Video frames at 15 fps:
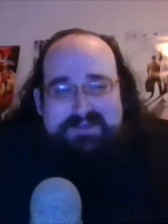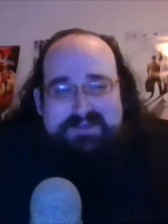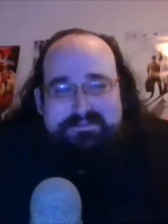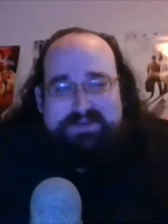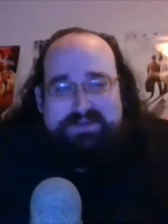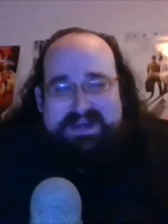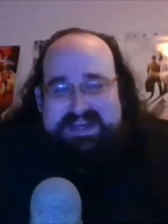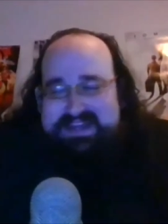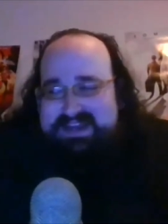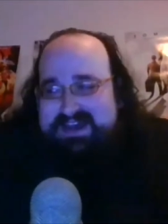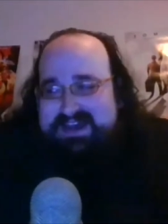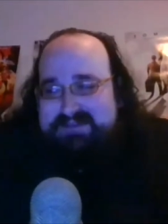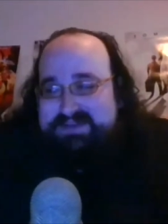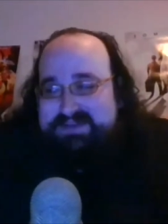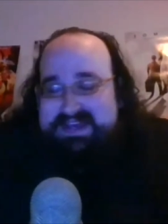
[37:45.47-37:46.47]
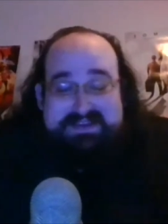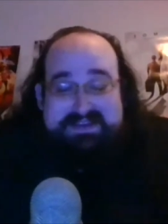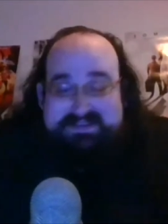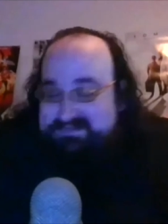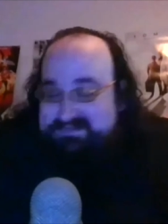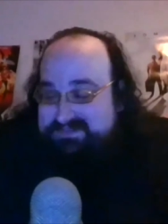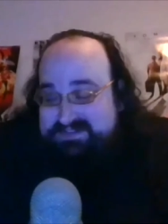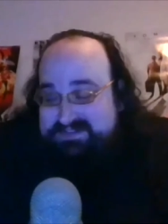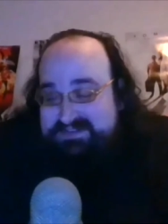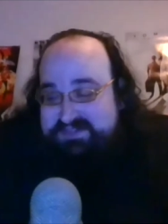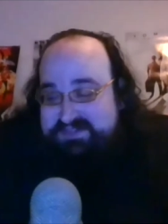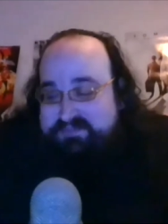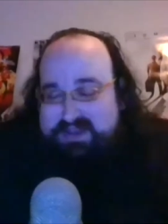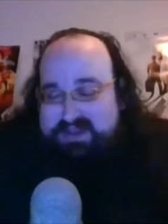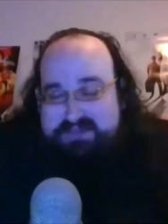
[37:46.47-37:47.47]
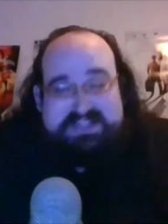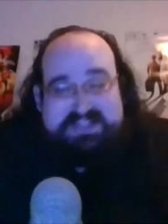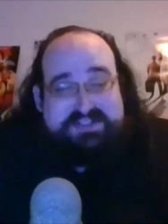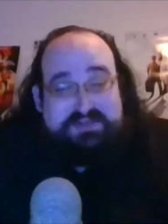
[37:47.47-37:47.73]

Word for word: but uh but uh, those are probably my two